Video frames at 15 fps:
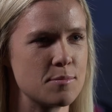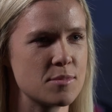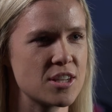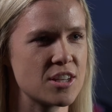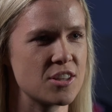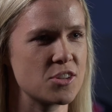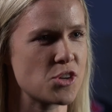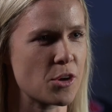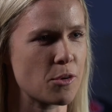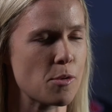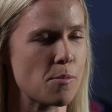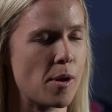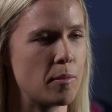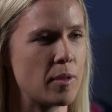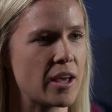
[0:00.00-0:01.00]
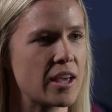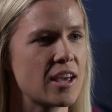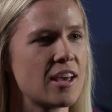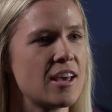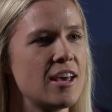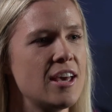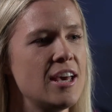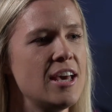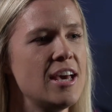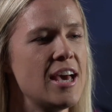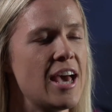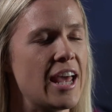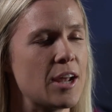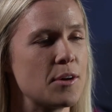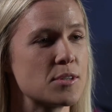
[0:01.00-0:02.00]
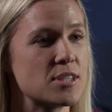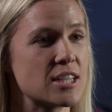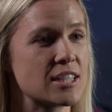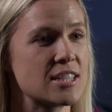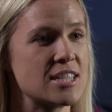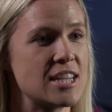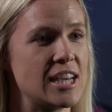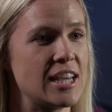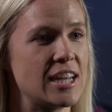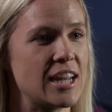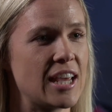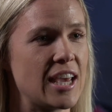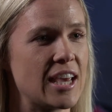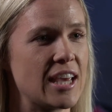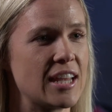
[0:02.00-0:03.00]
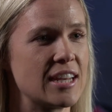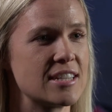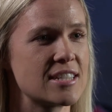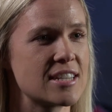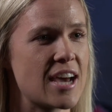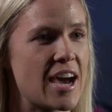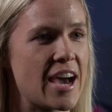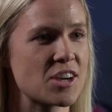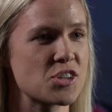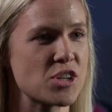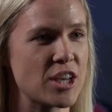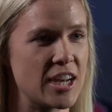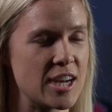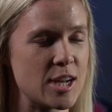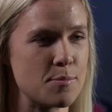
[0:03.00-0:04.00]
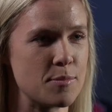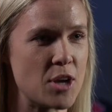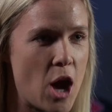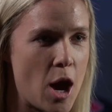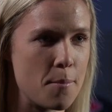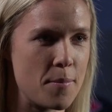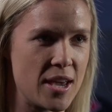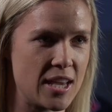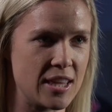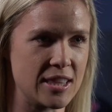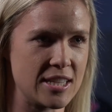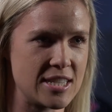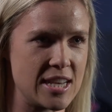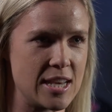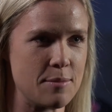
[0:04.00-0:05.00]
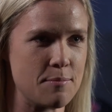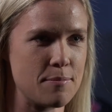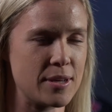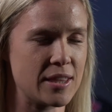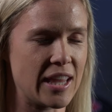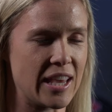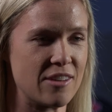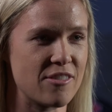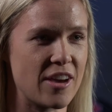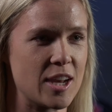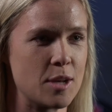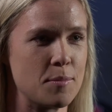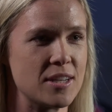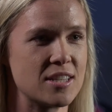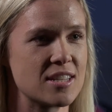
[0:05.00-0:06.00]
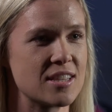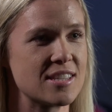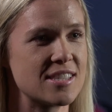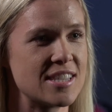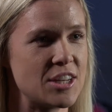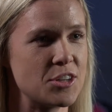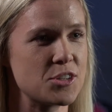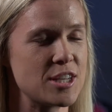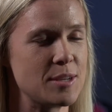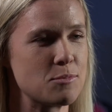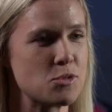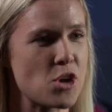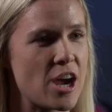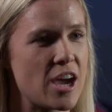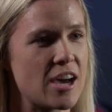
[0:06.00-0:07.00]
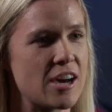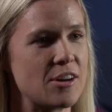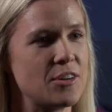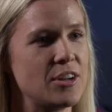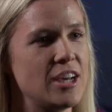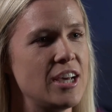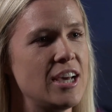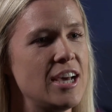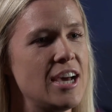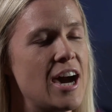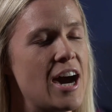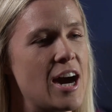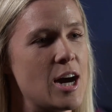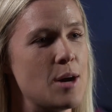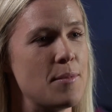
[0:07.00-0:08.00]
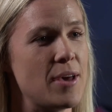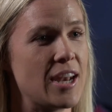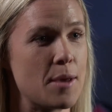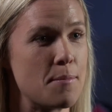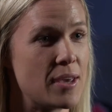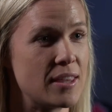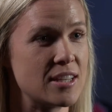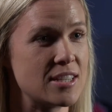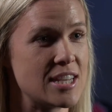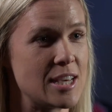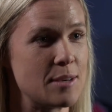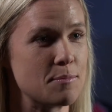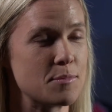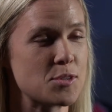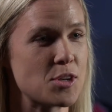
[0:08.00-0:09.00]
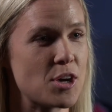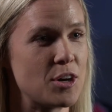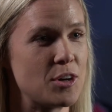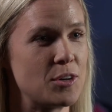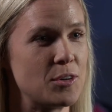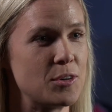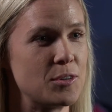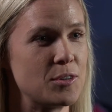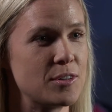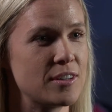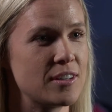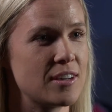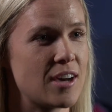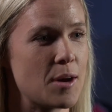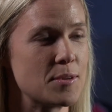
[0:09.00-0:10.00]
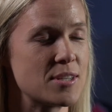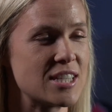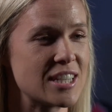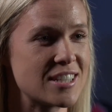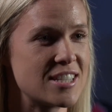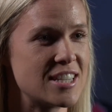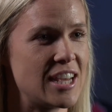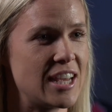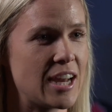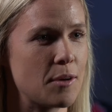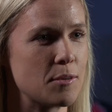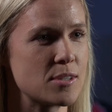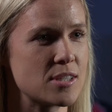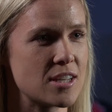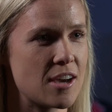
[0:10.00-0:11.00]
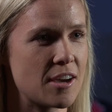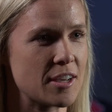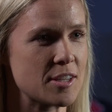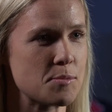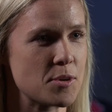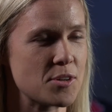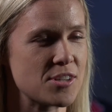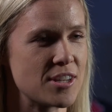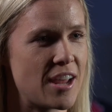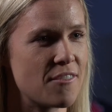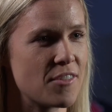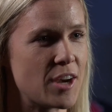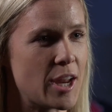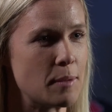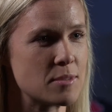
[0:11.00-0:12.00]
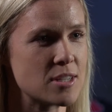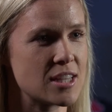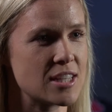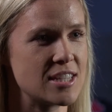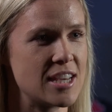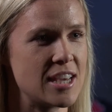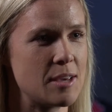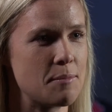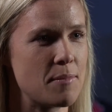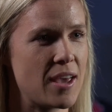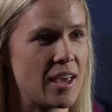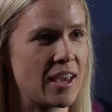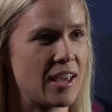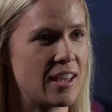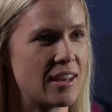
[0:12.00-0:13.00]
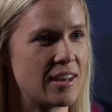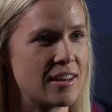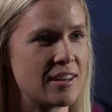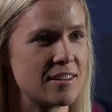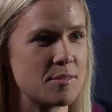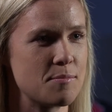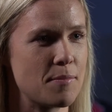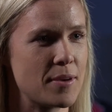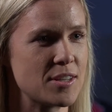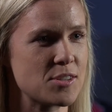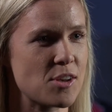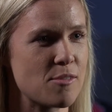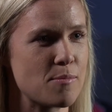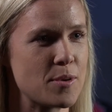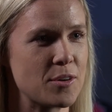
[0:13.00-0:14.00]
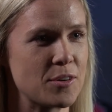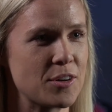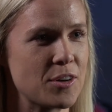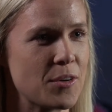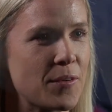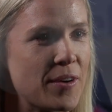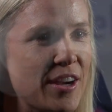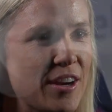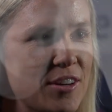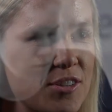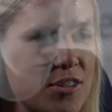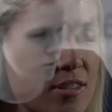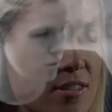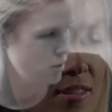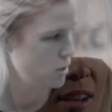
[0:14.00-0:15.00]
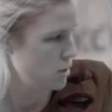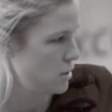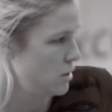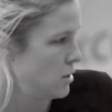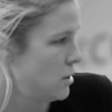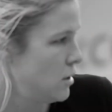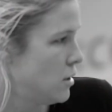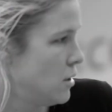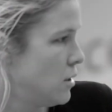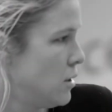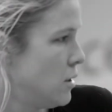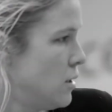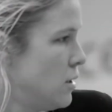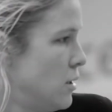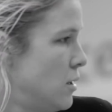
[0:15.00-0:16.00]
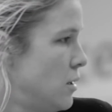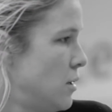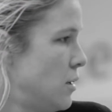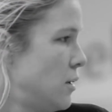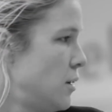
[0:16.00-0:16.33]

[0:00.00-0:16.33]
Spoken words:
to the Czech Republic, and I was 16, and I actually ended up not making the team, but they invited me to the senior team tryout, and I made the team. So I was 16, I was the youngest person ever named to the team, and my softball career just kind of exploded from there.